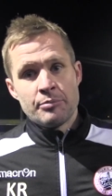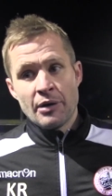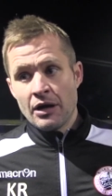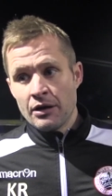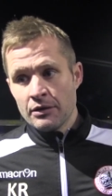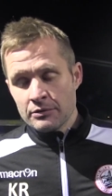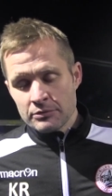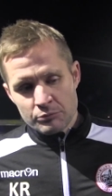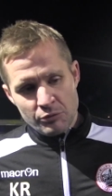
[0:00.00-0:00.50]

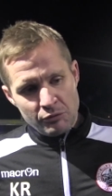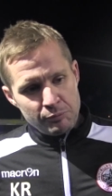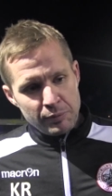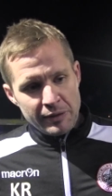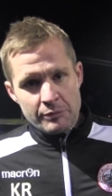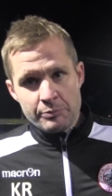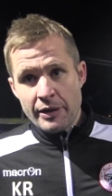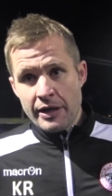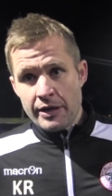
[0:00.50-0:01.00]
But we've
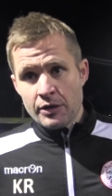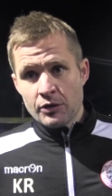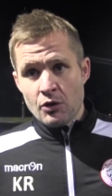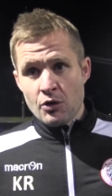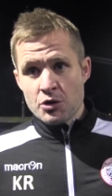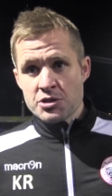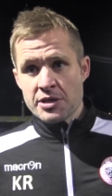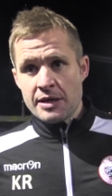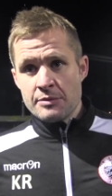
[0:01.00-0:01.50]
played better and
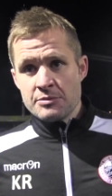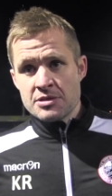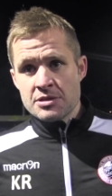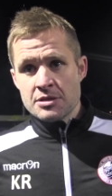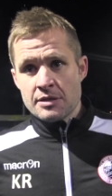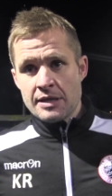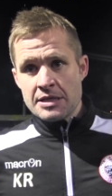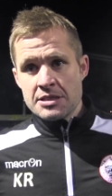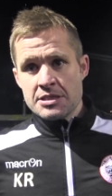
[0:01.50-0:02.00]
lost
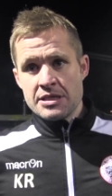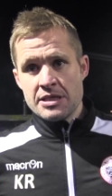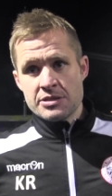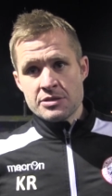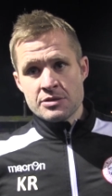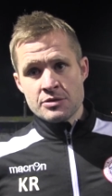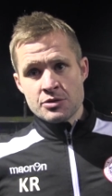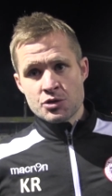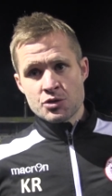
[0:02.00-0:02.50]
games this
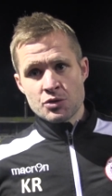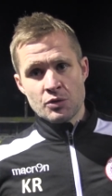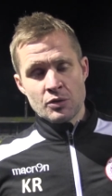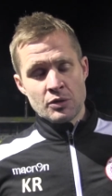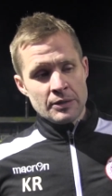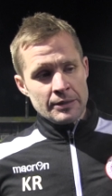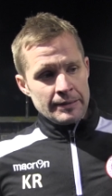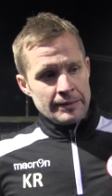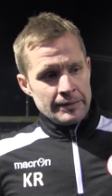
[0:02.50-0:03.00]
season,
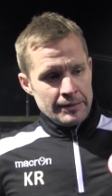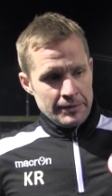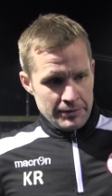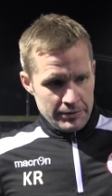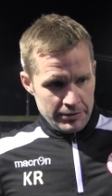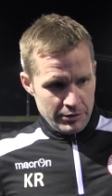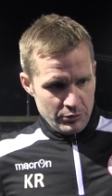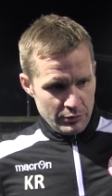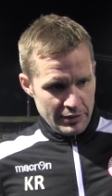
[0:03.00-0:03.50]
so
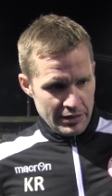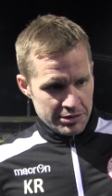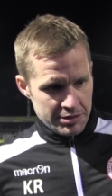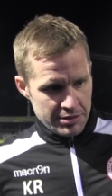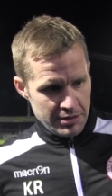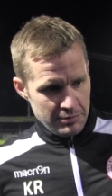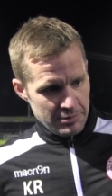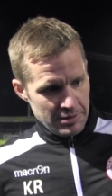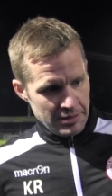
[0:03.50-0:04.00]
you know
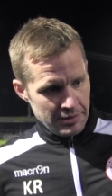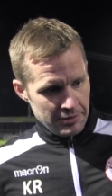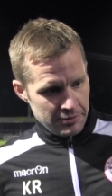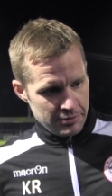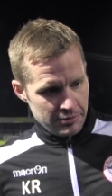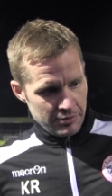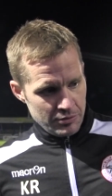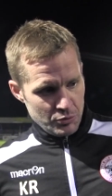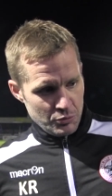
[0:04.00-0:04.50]
this team are
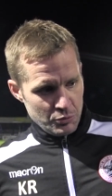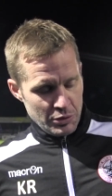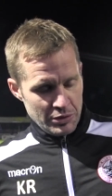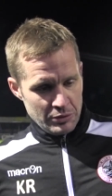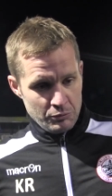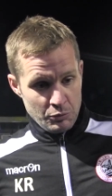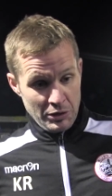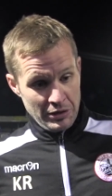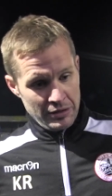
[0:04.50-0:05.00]
a, you know
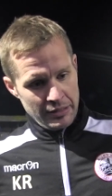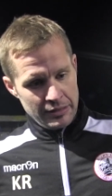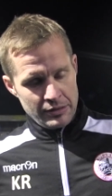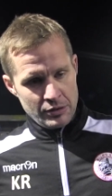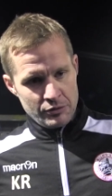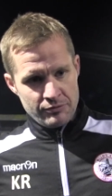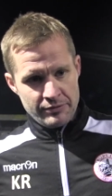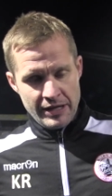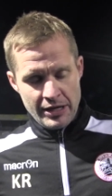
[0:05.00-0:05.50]
one
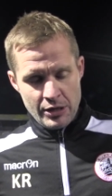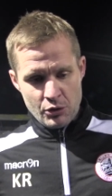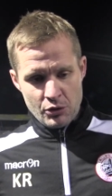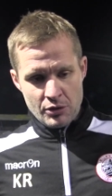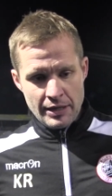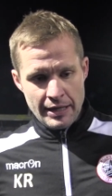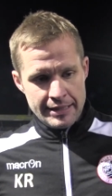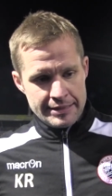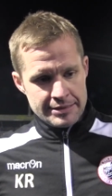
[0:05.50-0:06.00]
thing they're very
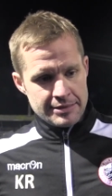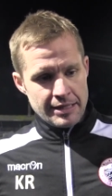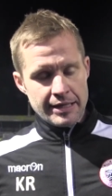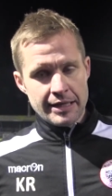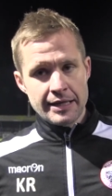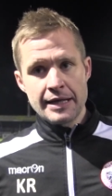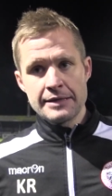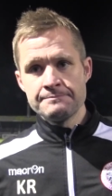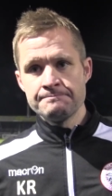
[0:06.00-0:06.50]
good at is
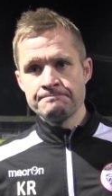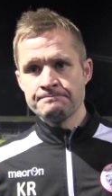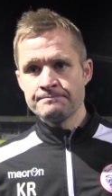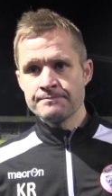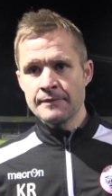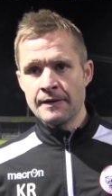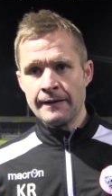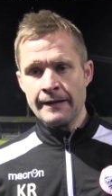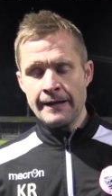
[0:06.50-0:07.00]
digging in
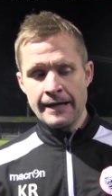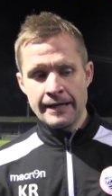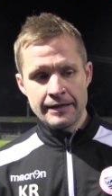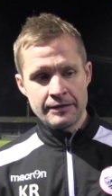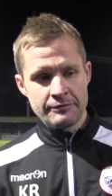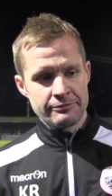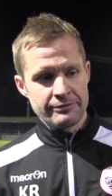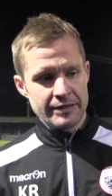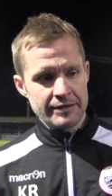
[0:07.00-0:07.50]
uh,
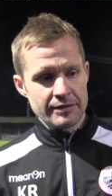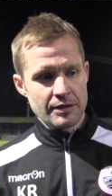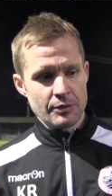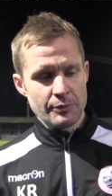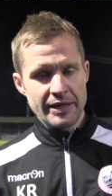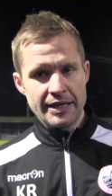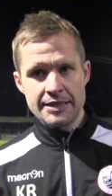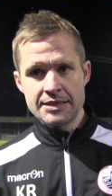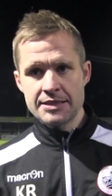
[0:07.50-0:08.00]
and finding
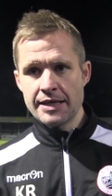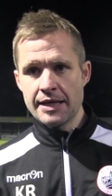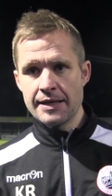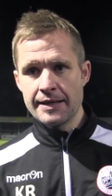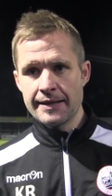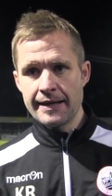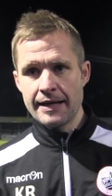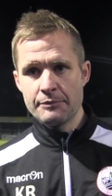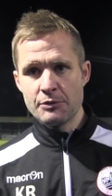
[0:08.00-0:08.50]
a way to stay
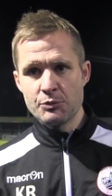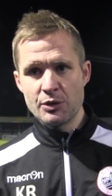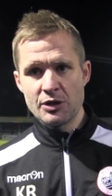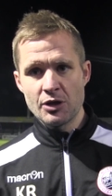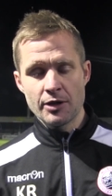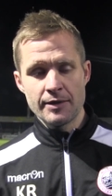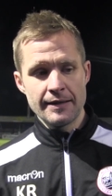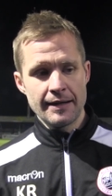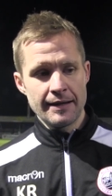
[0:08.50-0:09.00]
in a game and
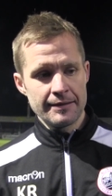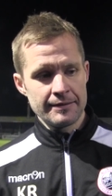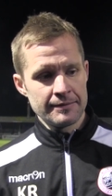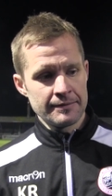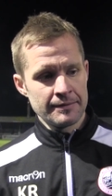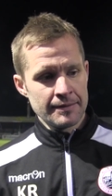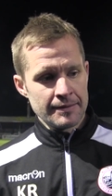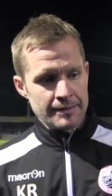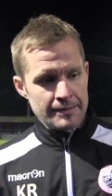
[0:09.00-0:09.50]
we've done that
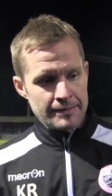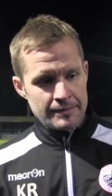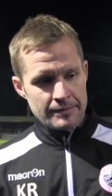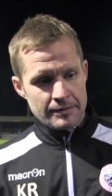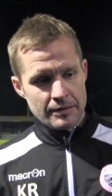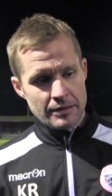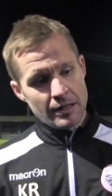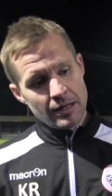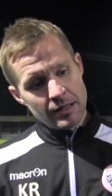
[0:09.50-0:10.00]
and
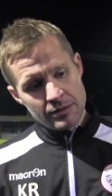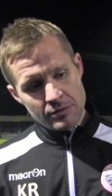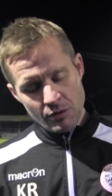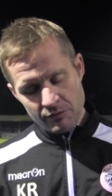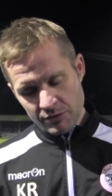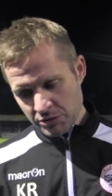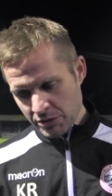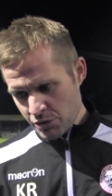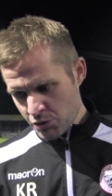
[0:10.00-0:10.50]
and then
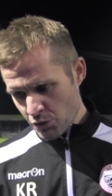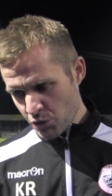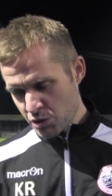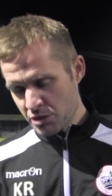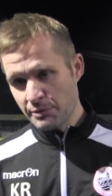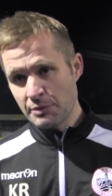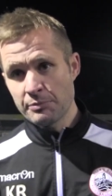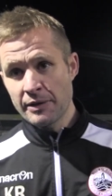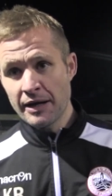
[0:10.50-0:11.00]
obviously
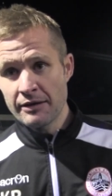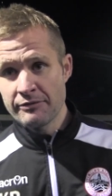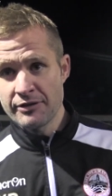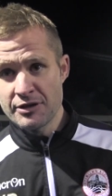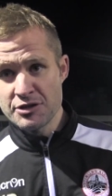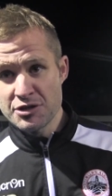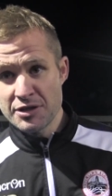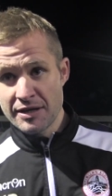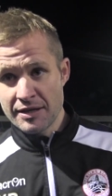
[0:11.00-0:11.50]
Josh coming back
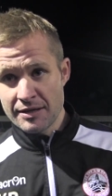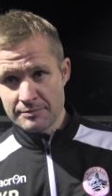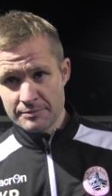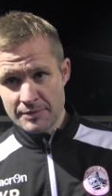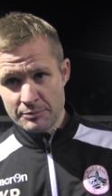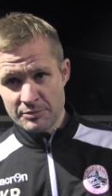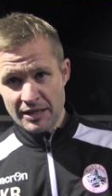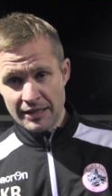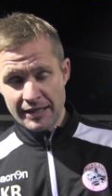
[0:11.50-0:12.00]
for injury,
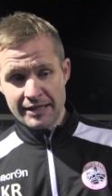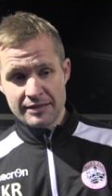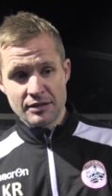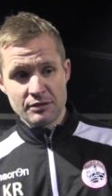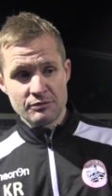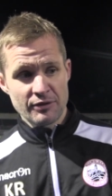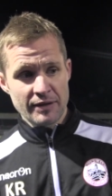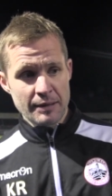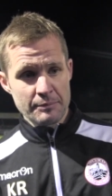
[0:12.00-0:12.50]
I'm, I'm
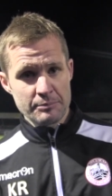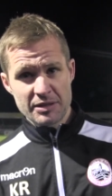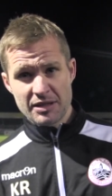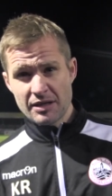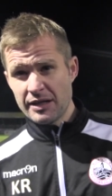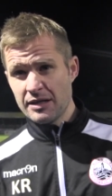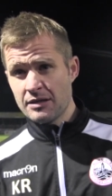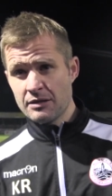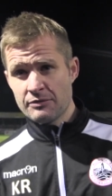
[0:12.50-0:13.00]
delighted for him, but
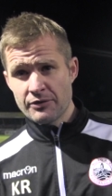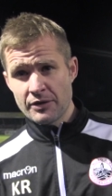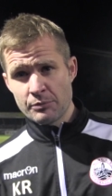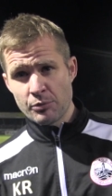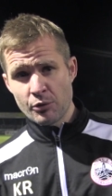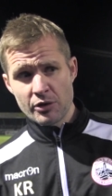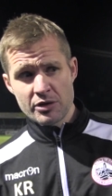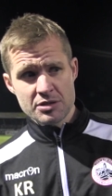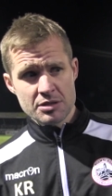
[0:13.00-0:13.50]
delighted for the
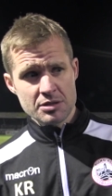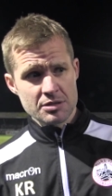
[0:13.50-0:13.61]
boys.